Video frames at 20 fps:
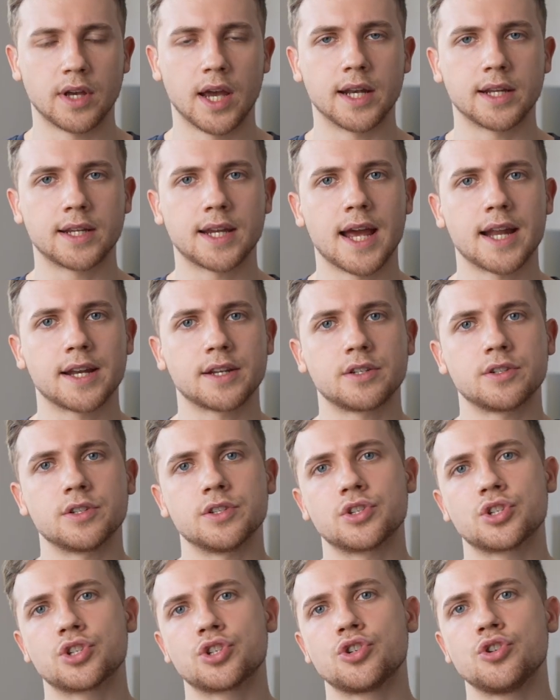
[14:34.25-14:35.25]
and can
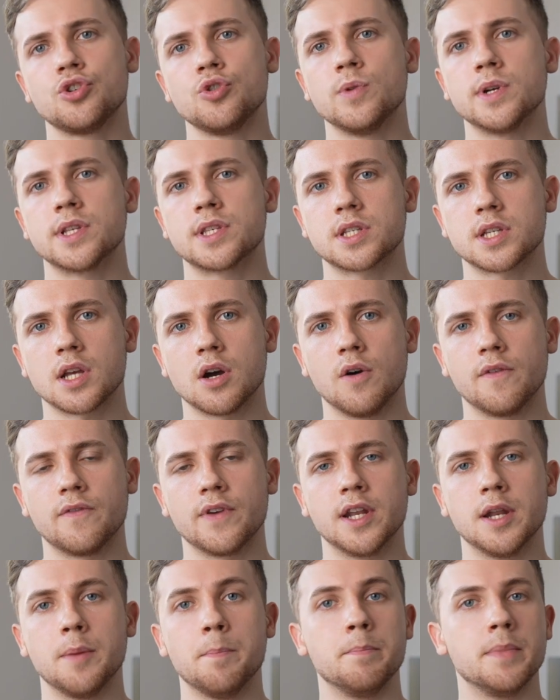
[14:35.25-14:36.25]
construe itself
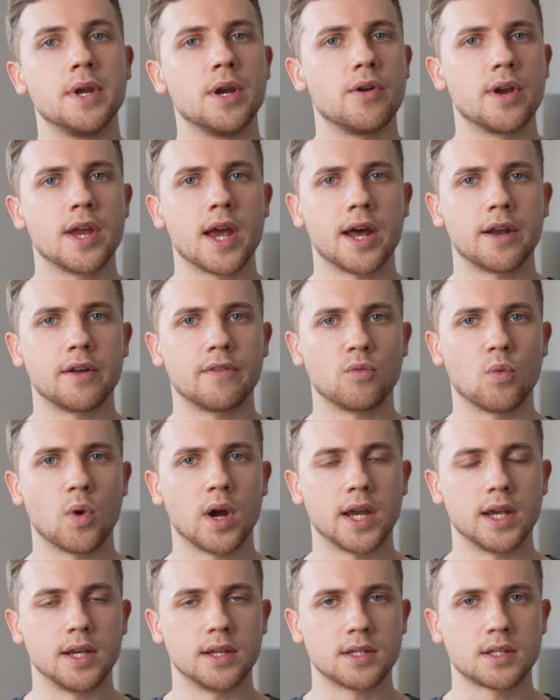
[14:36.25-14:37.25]
in a myriad of
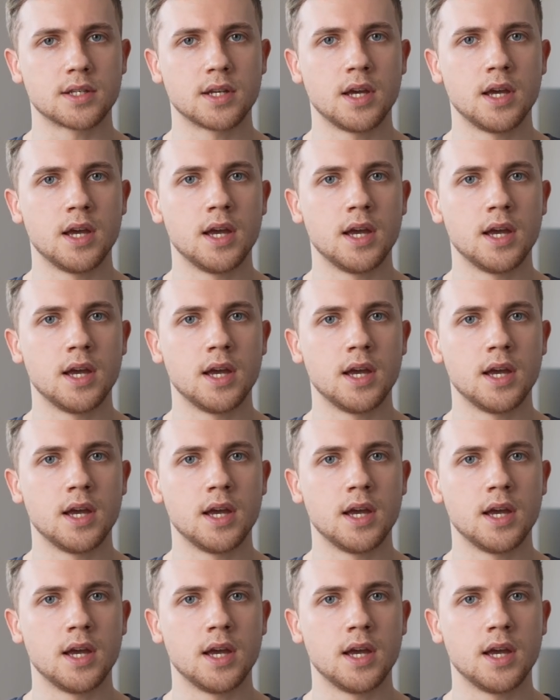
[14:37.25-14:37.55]
ways,